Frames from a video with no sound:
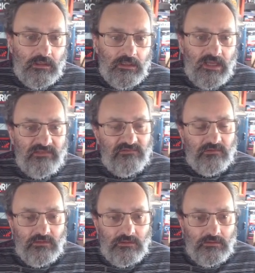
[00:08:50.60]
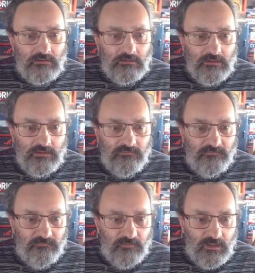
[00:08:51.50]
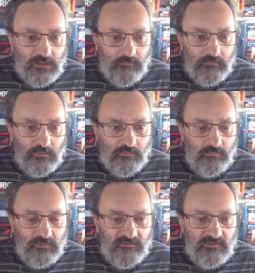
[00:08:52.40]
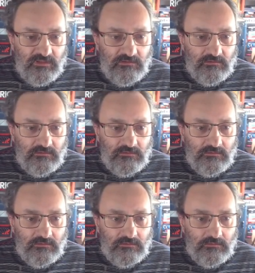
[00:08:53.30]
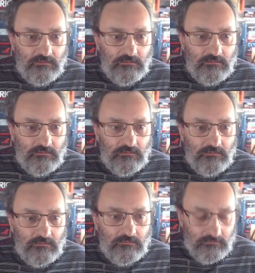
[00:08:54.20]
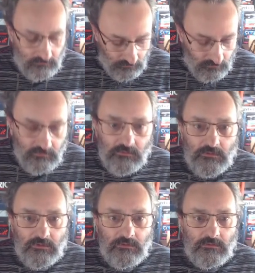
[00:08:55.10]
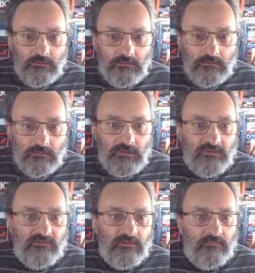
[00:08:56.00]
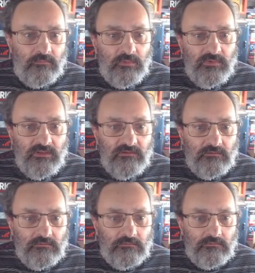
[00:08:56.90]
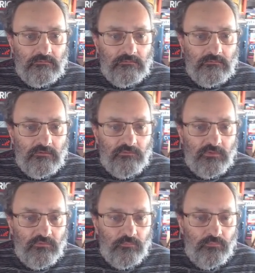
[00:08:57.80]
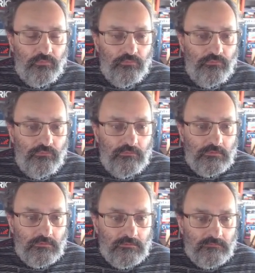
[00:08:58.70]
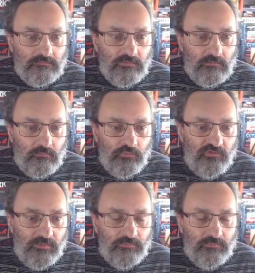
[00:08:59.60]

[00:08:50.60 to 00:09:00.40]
Extra, if I am not mistaken, no, yes, that maybe that was a blue chip.